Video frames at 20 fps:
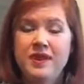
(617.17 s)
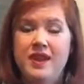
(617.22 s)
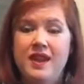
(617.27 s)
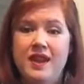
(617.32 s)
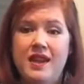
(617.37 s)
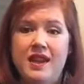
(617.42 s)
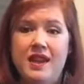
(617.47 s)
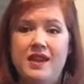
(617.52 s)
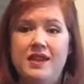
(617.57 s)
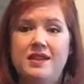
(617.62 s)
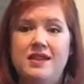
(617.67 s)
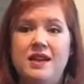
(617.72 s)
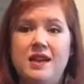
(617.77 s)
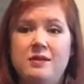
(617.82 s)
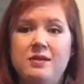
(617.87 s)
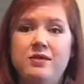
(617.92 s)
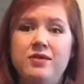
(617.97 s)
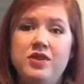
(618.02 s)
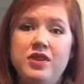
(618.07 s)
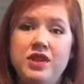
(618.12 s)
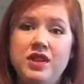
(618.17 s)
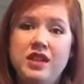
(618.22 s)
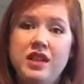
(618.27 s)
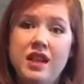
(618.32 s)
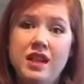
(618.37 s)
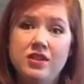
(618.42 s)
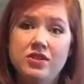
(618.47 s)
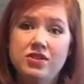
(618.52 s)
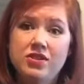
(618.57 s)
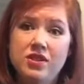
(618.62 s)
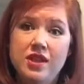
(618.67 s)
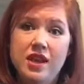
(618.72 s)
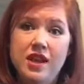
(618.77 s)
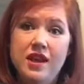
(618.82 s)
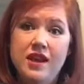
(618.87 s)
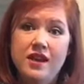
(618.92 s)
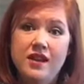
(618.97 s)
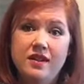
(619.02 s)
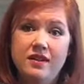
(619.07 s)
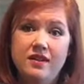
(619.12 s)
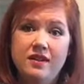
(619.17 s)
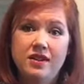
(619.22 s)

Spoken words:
And if you didn't catch that,